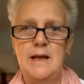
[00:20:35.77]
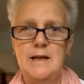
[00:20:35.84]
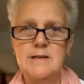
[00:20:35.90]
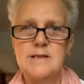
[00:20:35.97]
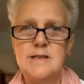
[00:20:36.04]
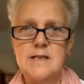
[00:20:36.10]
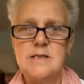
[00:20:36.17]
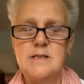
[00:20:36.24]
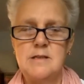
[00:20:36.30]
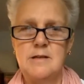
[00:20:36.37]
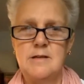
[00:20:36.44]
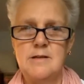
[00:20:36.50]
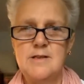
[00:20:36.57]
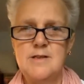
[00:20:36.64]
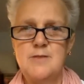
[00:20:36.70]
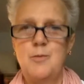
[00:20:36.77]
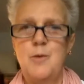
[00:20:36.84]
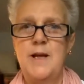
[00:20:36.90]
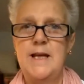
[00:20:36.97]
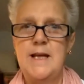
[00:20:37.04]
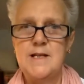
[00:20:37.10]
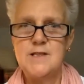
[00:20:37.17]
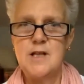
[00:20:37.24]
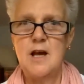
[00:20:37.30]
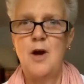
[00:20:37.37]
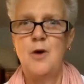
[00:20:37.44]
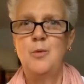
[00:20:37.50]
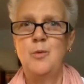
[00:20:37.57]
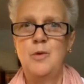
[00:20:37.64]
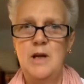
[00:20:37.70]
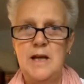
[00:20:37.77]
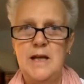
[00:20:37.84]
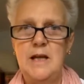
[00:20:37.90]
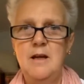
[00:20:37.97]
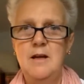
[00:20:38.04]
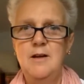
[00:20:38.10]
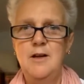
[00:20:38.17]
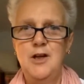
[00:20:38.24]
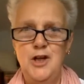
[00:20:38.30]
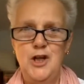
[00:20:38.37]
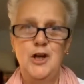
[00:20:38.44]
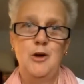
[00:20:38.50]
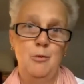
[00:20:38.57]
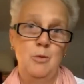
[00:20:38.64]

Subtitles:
existence when it's only you,